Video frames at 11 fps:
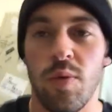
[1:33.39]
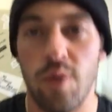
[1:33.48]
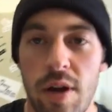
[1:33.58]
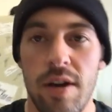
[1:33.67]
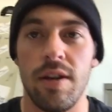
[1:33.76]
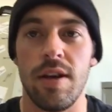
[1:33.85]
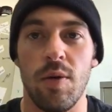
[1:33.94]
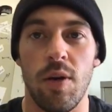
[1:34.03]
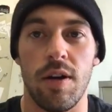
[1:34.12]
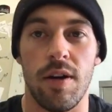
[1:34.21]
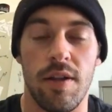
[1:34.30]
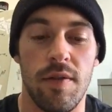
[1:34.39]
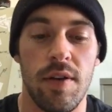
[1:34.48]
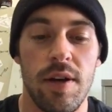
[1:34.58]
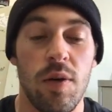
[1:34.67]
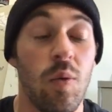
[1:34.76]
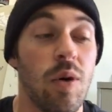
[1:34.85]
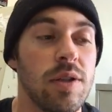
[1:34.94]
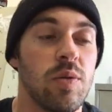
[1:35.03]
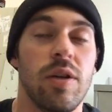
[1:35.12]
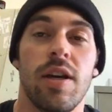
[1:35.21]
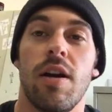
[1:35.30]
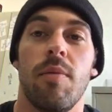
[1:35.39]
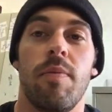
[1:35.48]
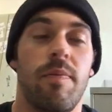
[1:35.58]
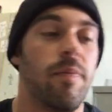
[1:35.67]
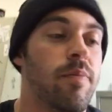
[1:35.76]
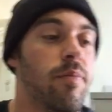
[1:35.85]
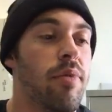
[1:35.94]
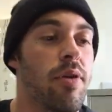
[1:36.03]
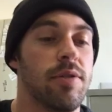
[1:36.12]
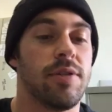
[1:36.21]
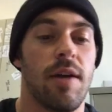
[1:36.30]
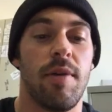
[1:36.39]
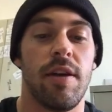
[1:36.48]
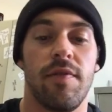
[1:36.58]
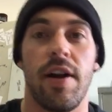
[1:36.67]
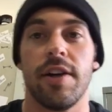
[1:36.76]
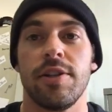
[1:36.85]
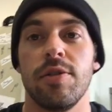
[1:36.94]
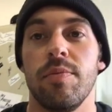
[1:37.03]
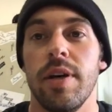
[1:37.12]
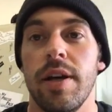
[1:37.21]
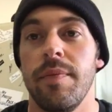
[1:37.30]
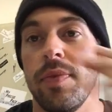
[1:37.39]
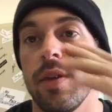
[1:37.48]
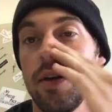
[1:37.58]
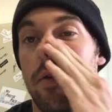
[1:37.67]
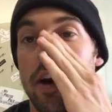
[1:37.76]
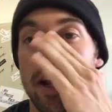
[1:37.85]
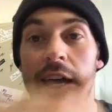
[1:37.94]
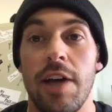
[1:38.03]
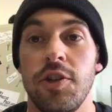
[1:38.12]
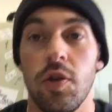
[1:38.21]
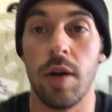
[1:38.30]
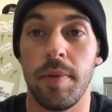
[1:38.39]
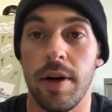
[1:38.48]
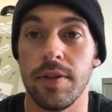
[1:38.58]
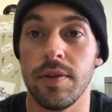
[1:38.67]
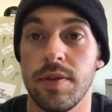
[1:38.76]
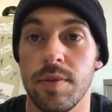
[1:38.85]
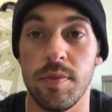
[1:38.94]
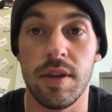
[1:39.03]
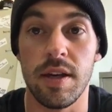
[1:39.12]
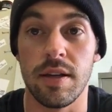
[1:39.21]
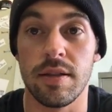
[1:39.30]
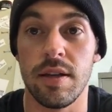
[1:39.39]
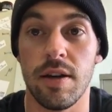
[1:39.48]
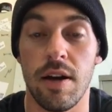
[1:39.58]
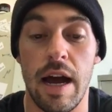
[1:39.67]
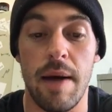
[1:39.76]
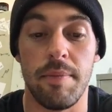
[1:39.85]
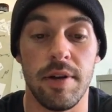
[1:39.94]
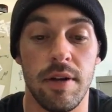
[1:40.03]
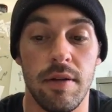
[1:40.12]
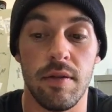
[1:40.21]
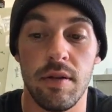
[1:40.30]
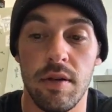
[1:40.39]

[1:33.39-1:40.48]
We're ready to get working on the video once we get our prototype manufactured, but I want to catch you up on some things here happening